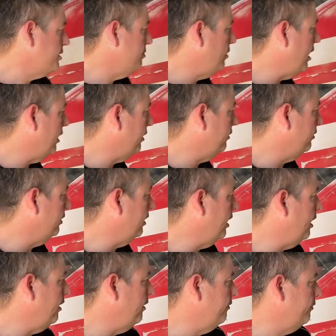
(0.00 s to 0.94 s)
model
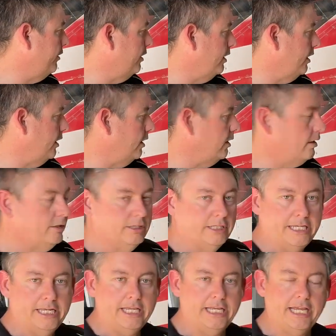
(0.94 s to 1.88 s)
of the
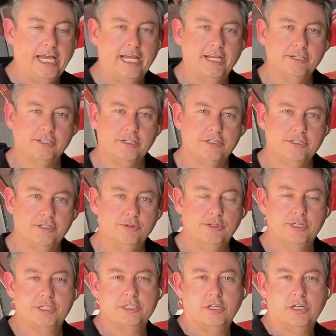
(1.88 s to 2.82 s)
leading edge
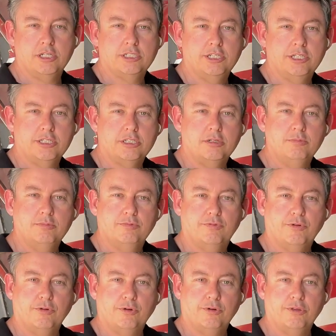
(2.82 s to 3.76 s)
tuned exhaust system
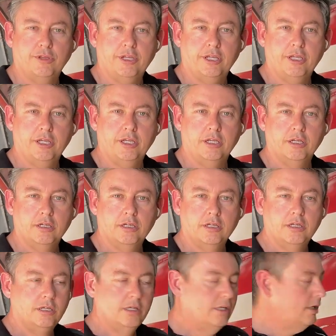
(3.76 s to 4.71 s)
for the
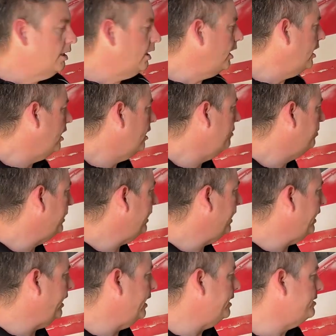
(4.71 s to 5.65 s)
uh,
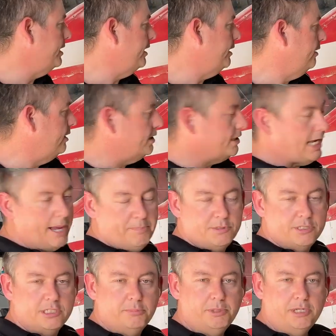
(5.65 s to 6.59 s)
PA18. This
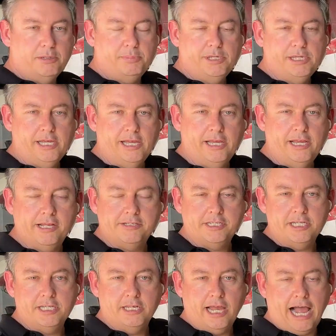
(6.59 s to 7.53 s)
happens to be a
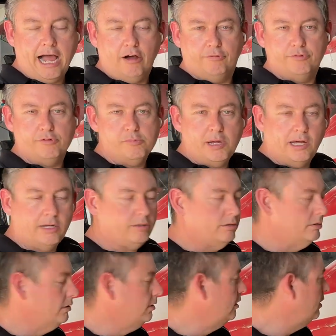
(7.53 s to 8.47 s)
PA18 alpha
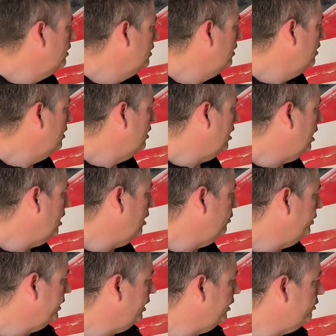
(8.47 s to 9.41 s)
model uh,
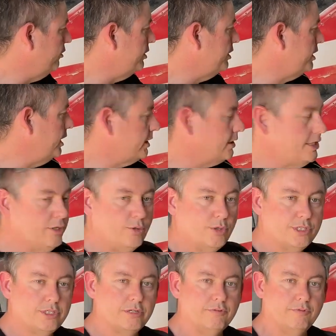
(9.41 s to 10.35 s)
with 160
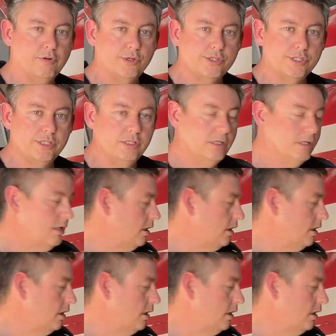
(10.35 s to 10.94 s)
horse conversion.